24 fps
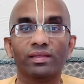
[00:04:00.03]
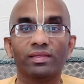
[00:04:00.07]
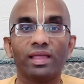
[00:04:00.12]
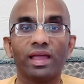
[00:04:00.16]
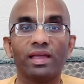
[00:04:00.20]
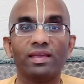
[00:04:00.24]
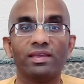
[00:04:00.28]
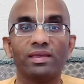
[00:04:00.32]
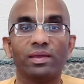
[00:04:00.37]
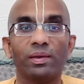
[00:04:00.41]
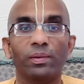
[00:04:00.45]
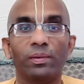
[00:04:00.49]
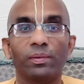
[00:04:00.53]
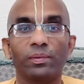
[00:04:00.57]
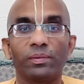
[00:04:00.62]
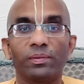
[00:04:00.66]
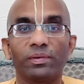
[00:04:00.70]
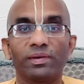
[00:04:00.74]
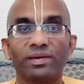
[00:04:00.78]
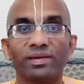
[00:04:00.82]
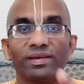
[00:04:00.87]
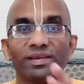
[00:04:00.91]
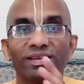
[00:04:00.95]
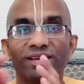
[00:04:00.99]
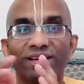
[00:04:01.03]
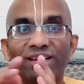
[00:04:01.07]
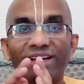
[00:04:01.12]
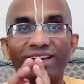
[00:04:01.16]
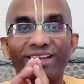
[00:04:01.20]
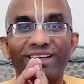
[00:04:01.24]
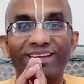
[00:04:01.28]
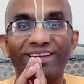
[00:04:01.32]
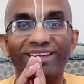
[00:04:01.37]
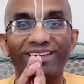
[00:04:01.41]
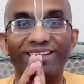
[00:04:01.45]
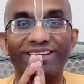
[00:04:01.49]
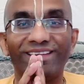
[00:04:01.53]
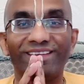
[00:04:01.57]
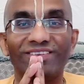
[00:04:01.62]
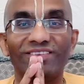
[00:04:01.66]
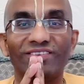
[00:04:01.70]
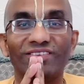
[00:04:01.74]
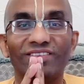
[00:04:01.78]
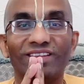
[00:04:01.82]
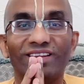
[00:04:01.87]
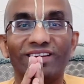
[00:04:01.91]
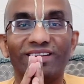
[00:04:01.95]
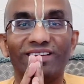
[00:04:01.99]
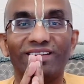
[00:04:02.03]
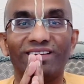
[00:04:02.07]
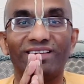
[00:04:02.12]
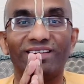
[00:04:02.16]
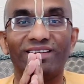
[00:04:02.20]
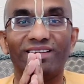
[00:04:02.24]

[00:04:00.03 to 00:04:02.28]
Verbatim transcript: Thank you. Hare Krishna.